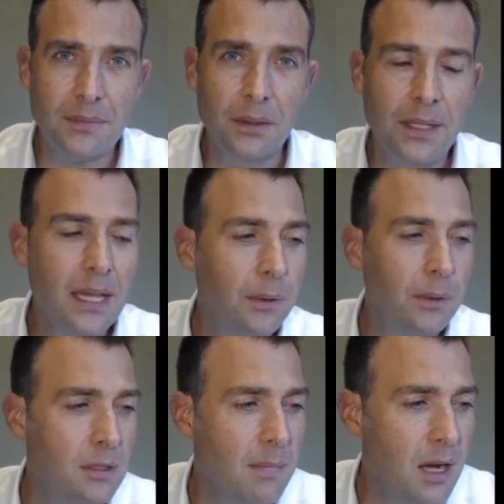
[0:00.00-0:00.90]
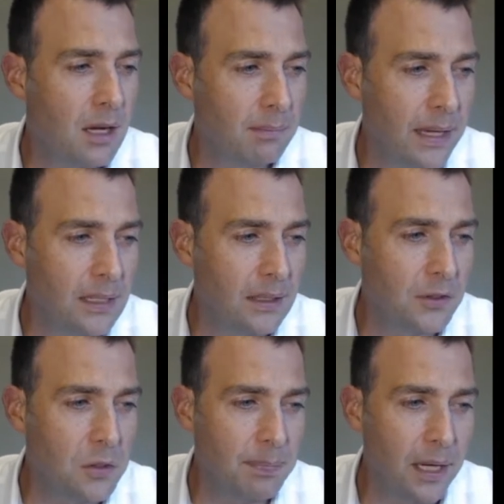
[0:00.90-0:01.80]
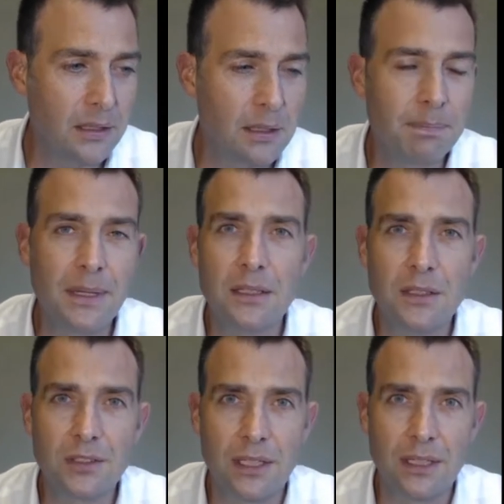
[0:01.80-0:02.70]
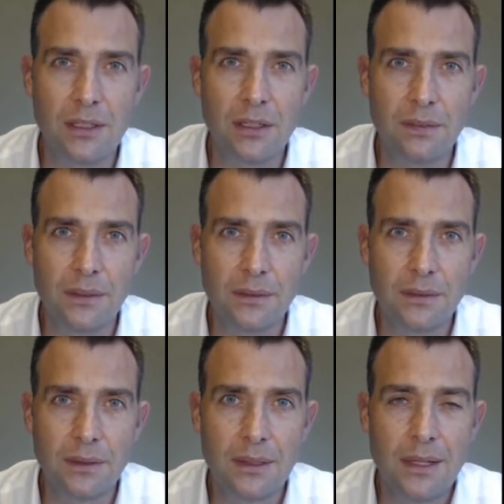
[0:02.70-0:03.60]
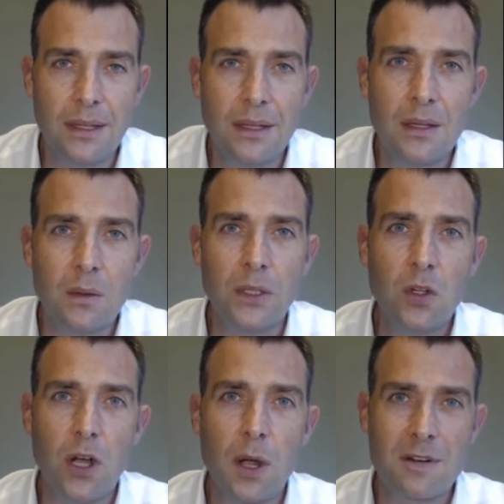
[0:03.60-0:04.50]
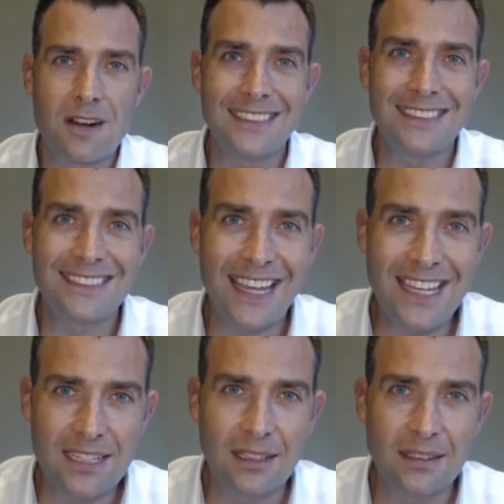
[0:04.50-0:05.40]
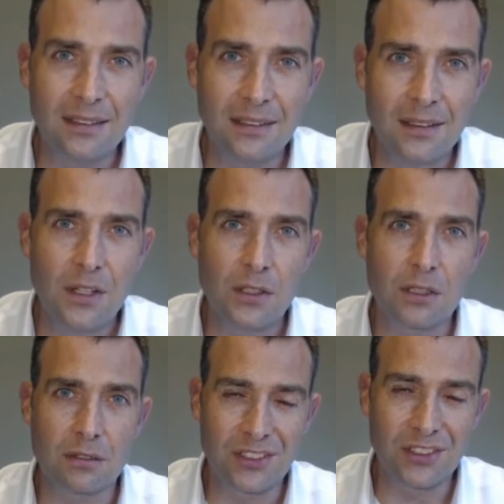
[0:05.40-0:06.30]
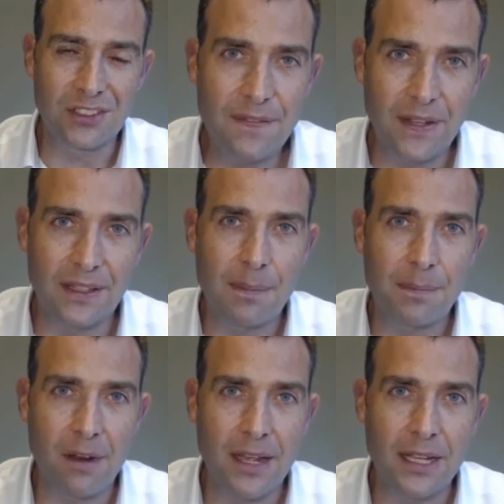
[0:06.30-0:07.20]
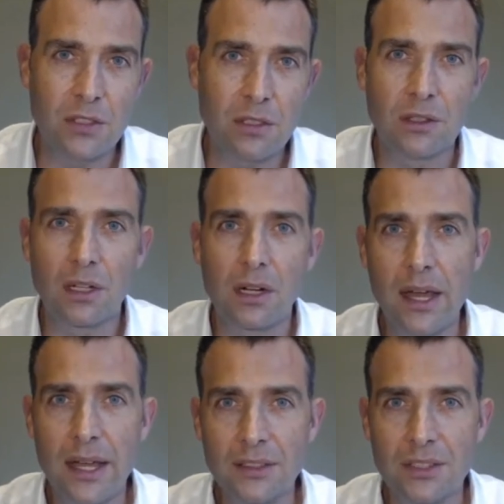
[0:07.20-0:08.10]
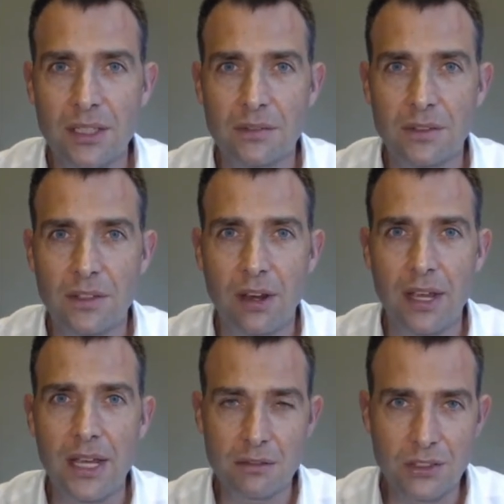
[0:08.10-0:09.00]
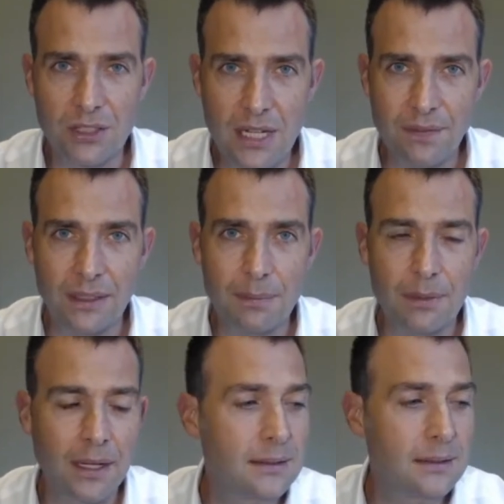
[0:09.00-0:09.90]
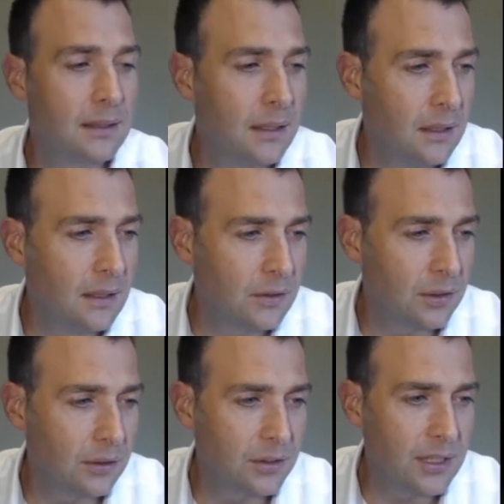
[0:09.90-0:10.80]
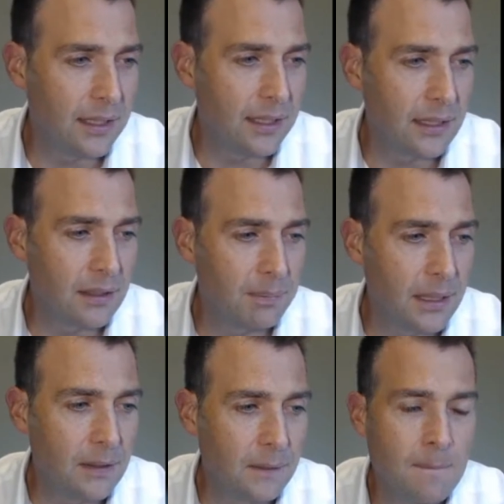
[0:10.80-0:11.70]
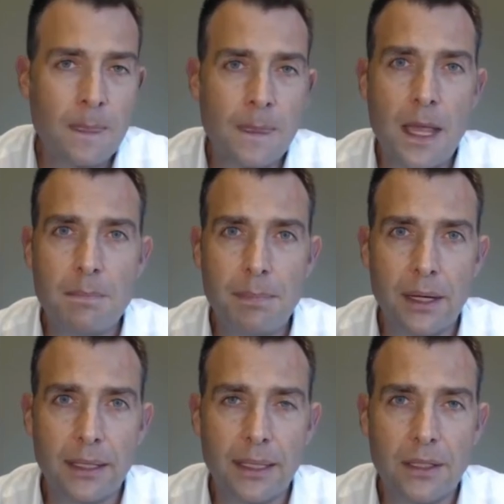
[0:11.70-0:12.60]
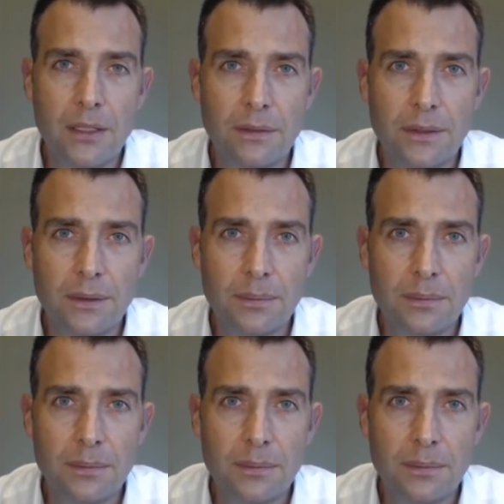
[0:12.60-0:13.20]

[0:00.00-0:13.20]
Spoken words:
Okay? And when you're a market maker, you buy at the bid and you sell at the offer. When you're a price taker, you're receiving that price. You're on the client side of the trade. You're receiving that price. So you're selling at the bid and buying at the offer.